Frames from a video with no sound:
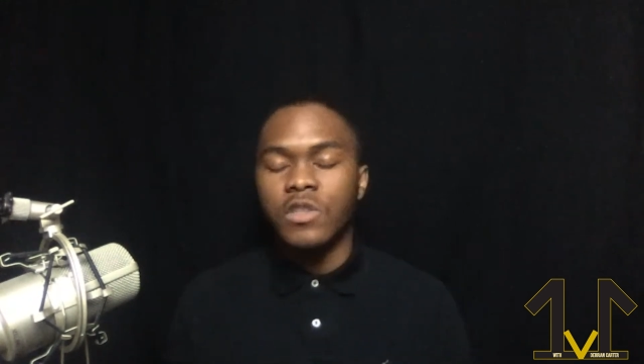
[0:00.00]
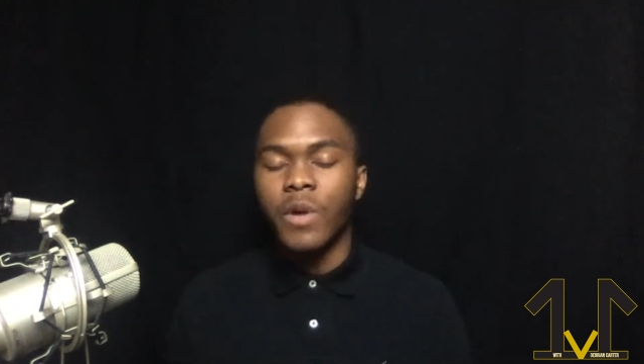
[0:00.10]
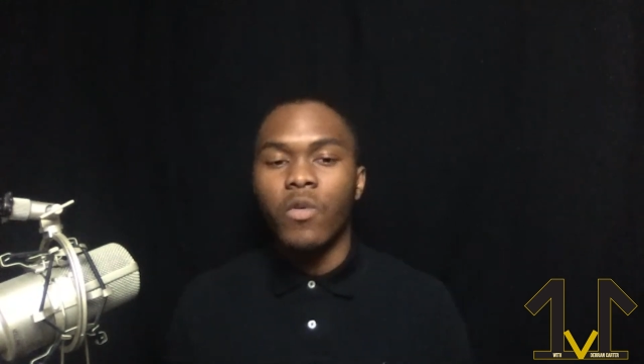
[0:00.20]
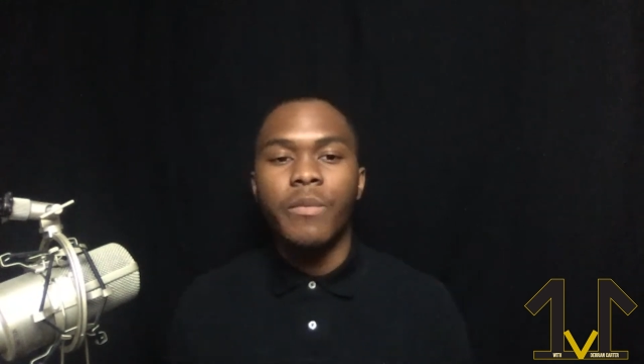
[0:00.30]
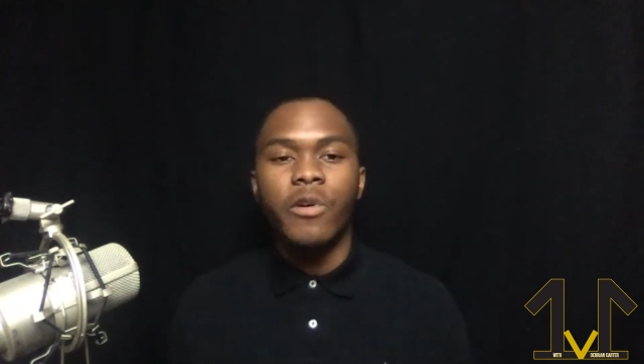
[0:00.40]

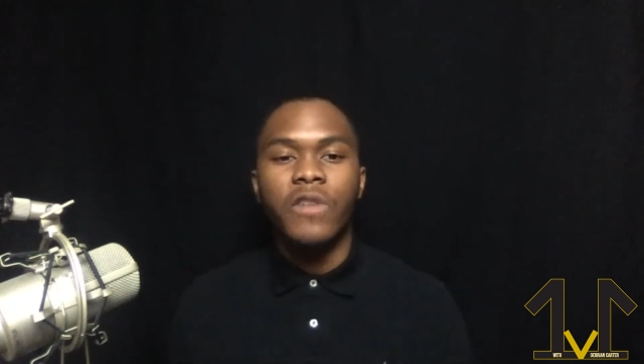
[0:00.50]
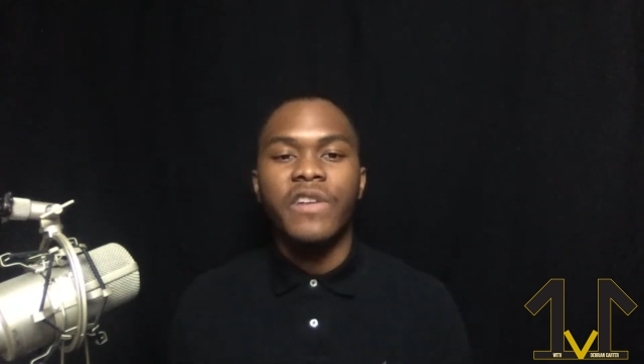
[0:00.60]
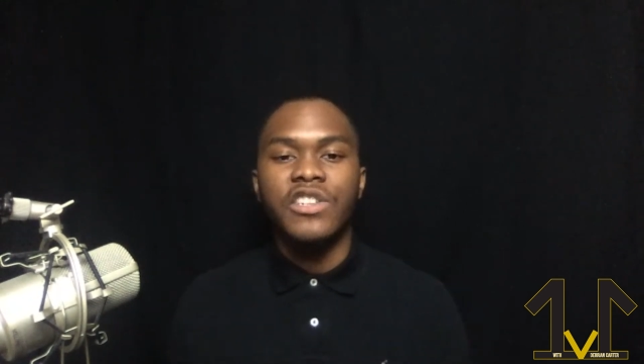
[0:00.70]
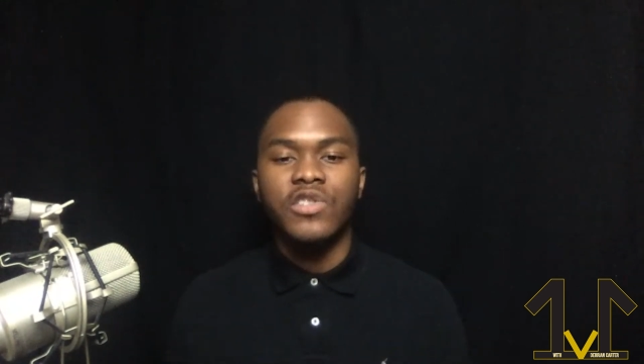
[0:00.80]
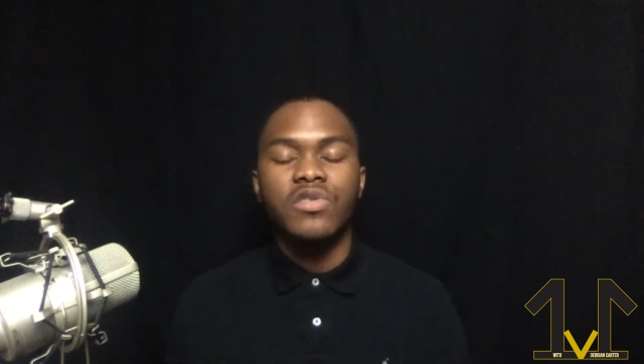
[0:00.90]
But what
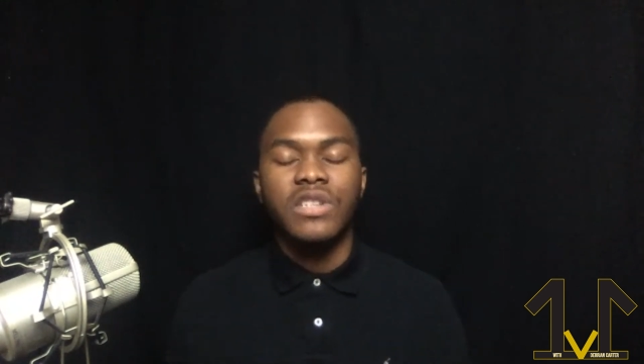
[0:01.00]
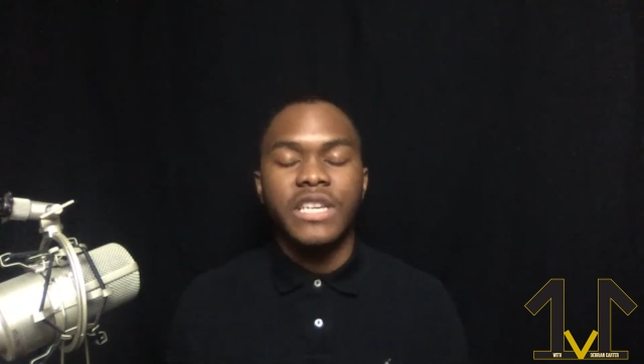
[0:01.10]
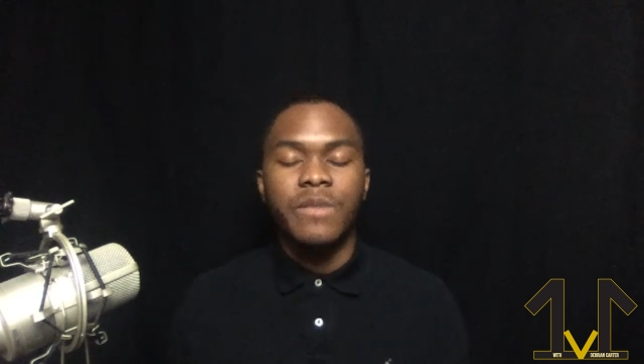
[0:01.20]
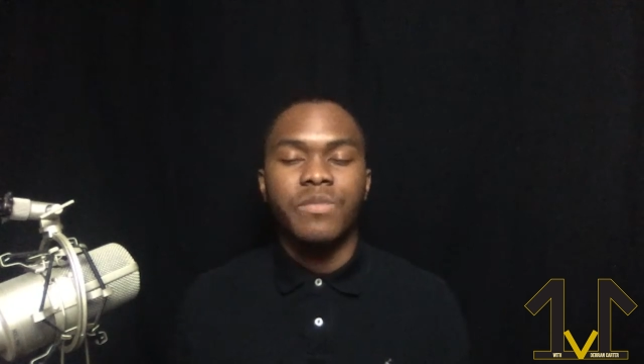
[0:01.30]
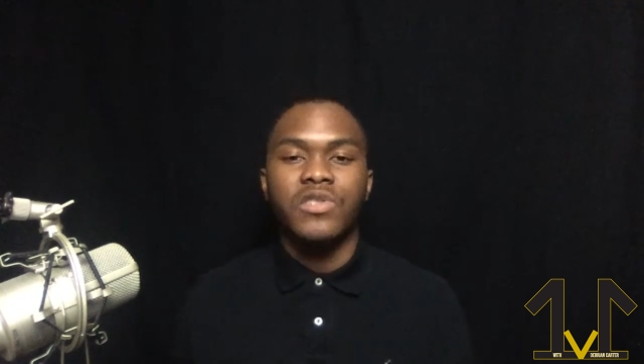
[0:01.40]
motivates you to
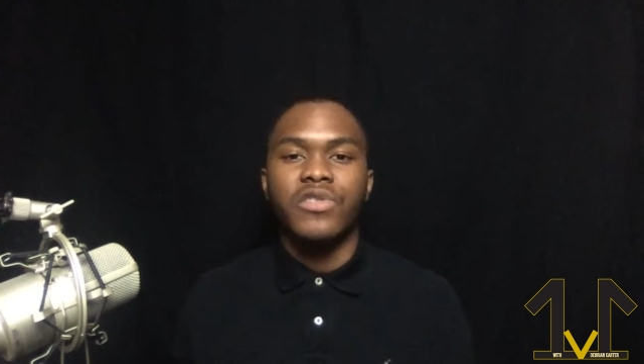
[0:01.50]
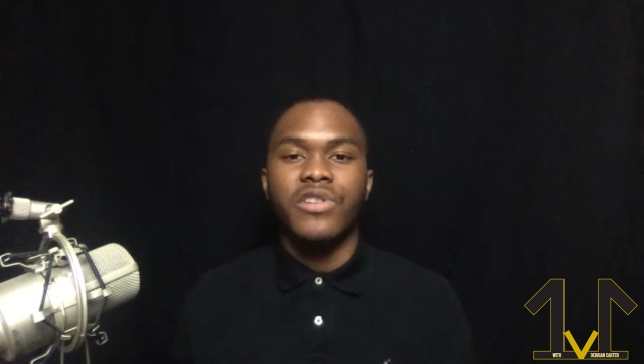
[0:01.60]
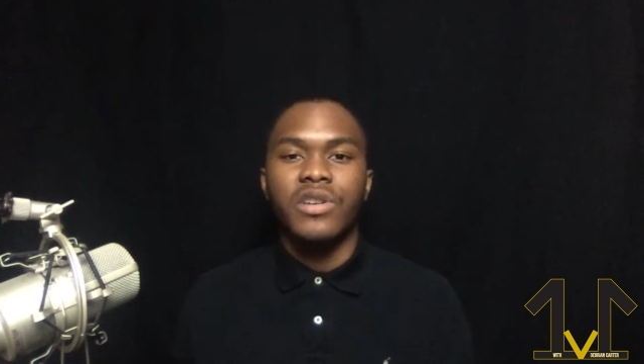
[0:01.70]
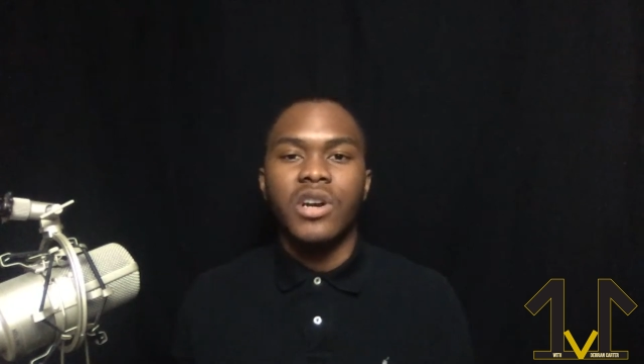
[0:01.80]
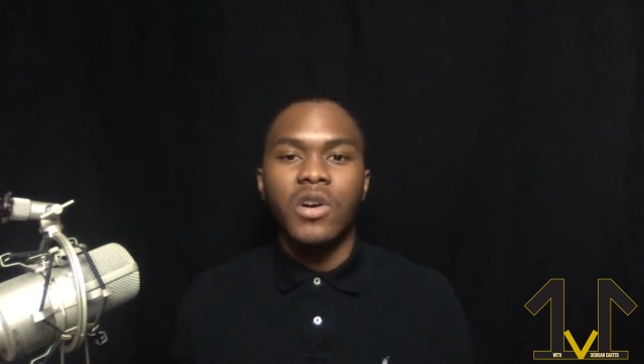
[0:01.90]
keep pursuing
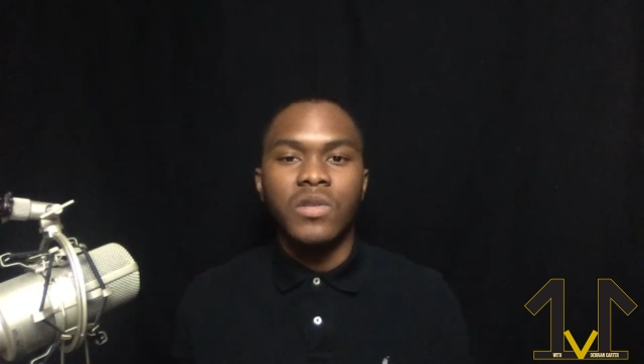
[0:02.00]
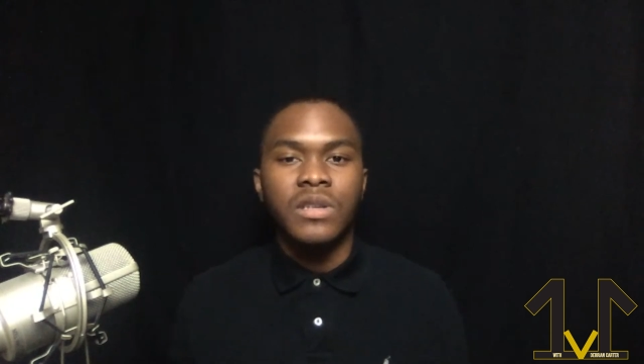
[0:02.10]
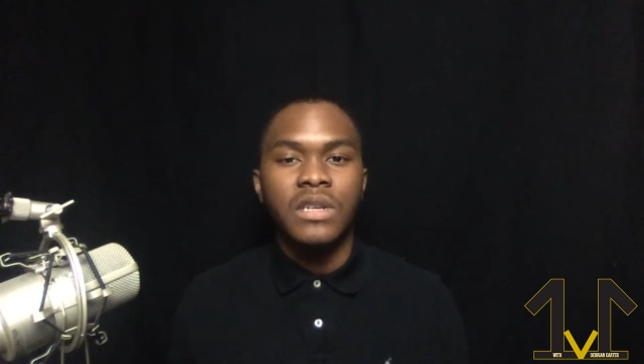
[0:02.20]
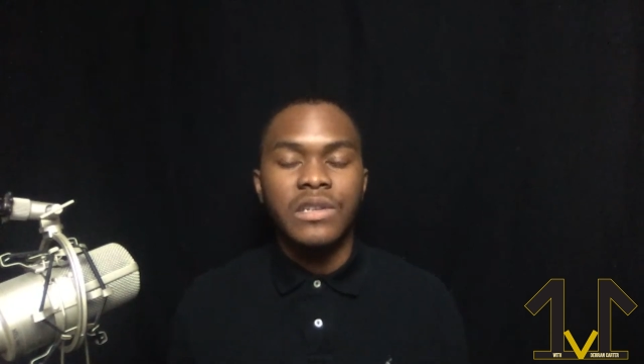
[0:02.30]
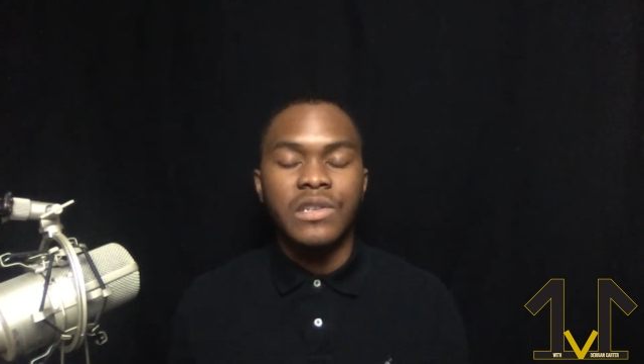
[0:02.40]
your goals
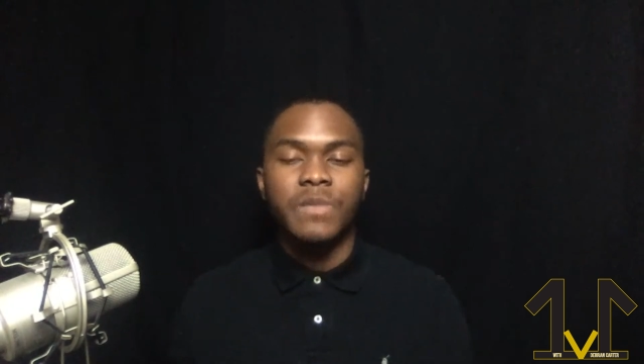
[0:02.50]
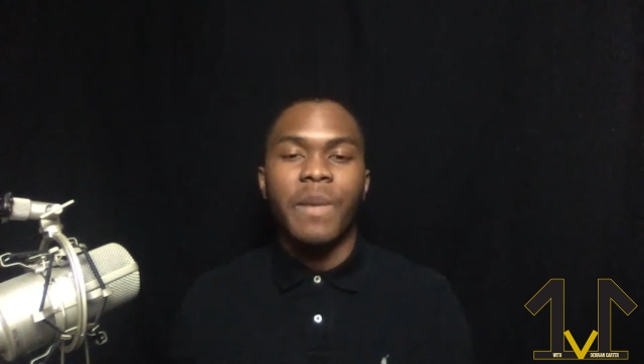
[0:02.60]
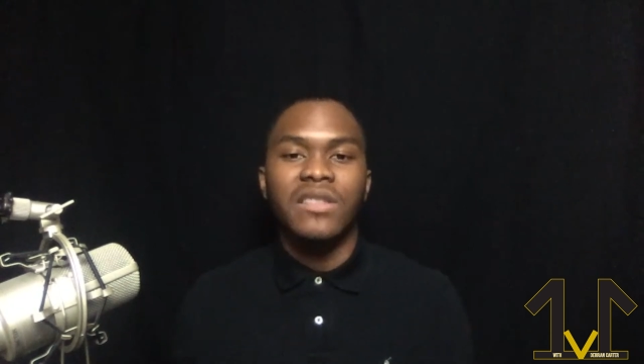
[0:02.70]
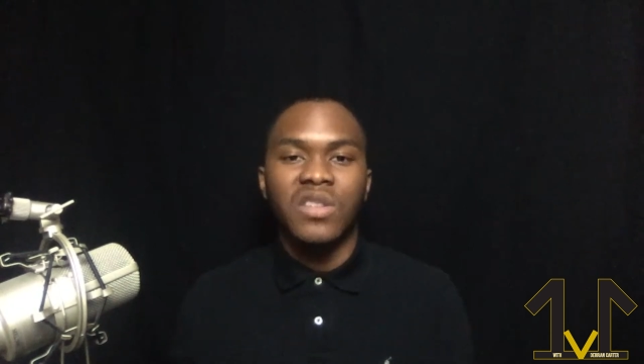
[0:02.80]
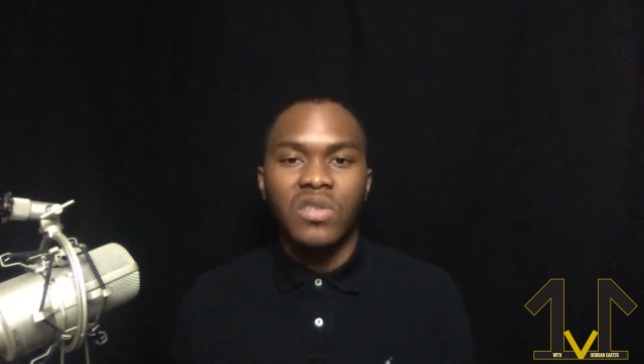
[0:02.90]

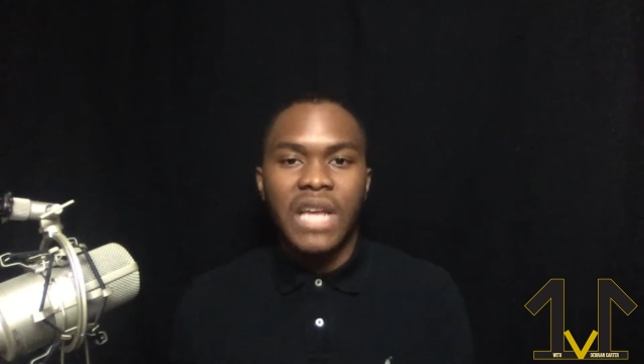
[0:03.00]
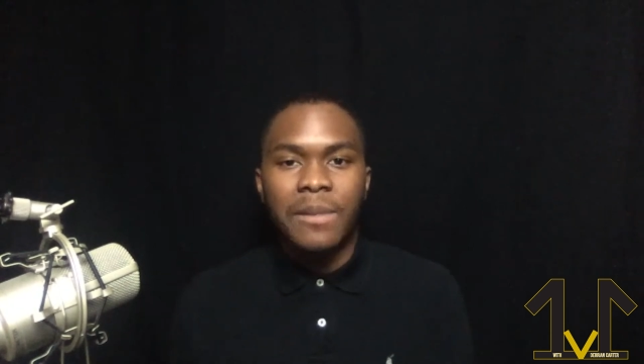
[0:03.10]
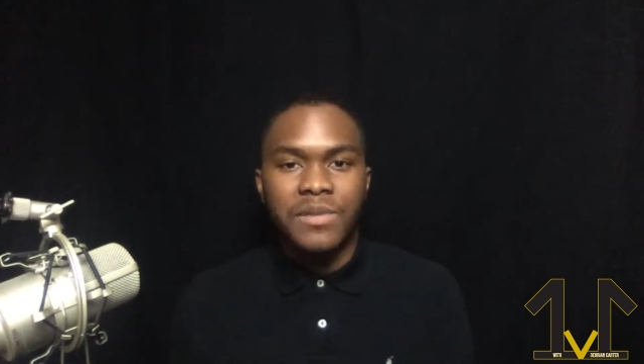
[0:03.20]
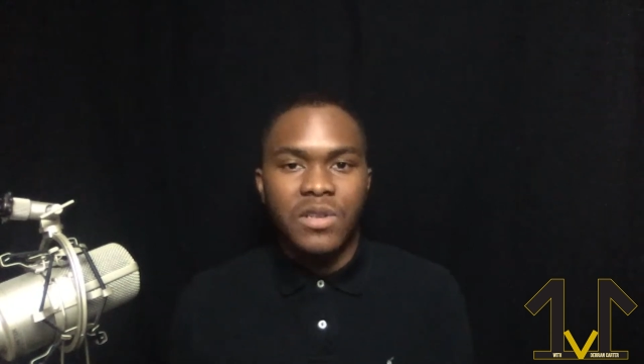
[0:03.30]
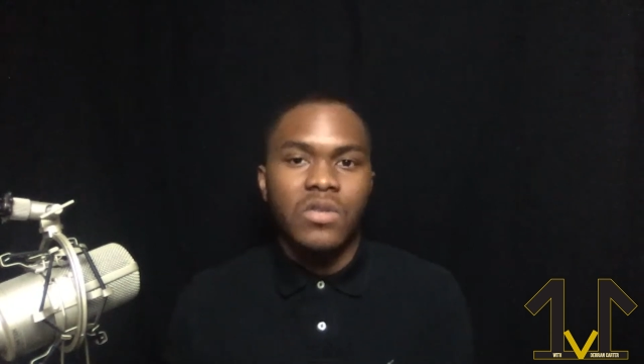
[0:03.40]
despite those
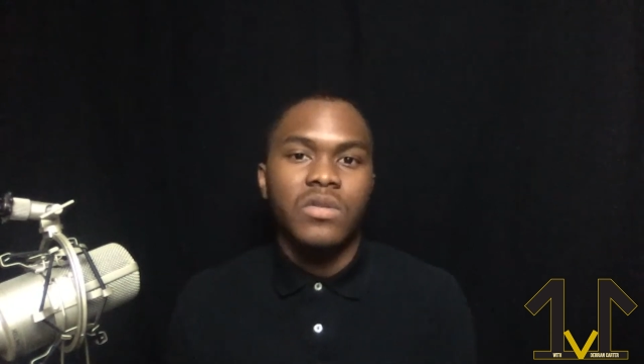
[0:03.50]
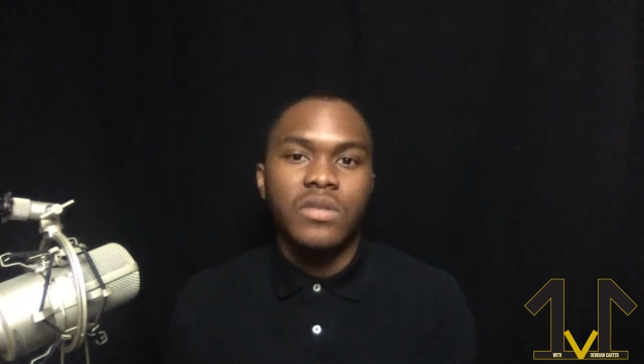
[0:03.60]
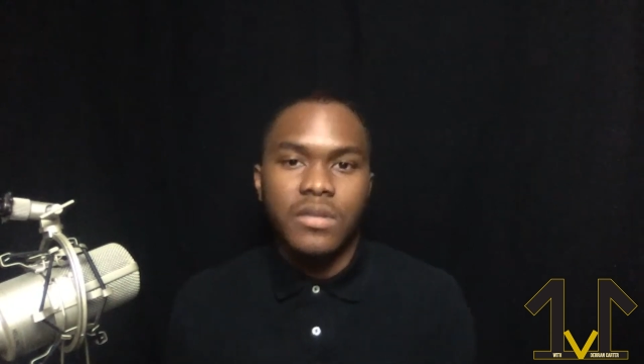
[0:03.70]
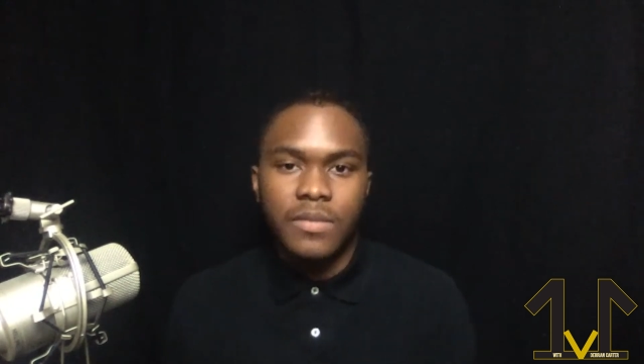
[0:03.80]
obstacles?